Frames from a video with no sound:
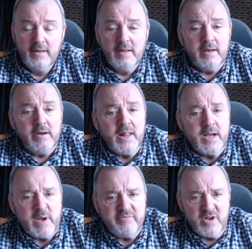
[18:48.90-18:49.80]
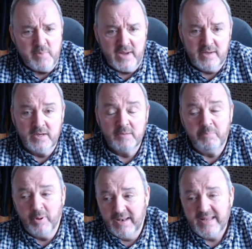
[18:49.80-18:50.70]
And I ended up having to make a
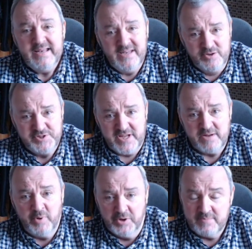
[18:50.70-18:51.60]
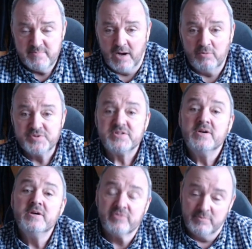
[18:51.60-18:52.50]
complete new set of body molds
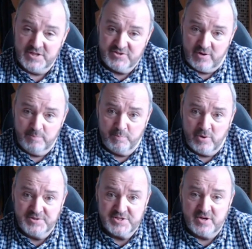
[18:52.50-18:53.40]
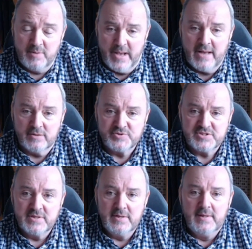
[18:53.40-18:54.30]
from these front prototype panels.